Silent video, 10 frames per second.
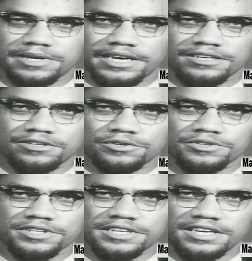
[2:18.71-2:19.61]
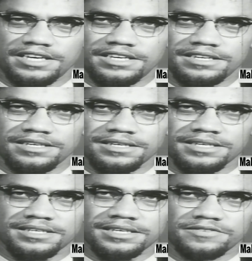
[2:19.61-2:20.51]
Martin Luther King
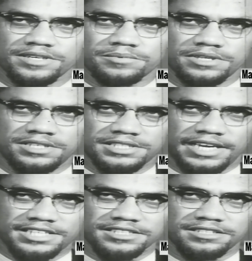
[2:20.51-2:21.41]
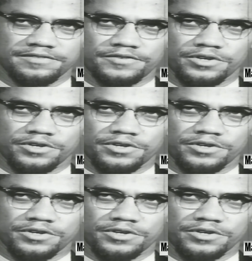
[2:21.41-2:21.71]
and give him what he's asking